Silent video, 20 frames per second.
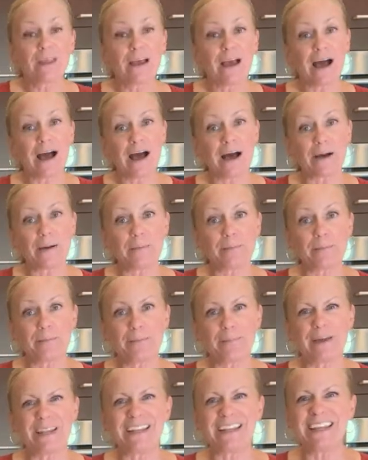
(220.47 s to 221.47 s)

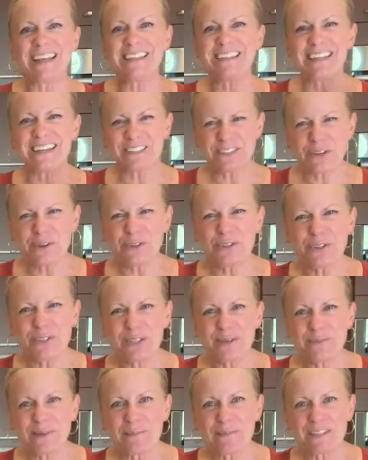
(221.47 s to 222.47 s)
But don't you
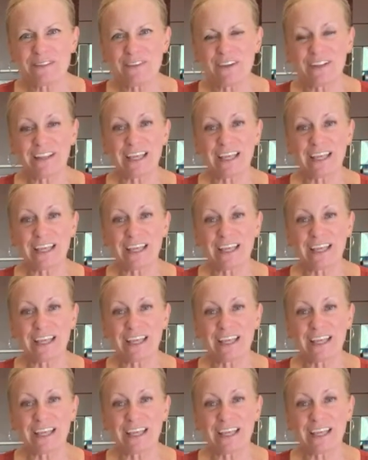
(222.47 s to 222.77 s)
sometimes feel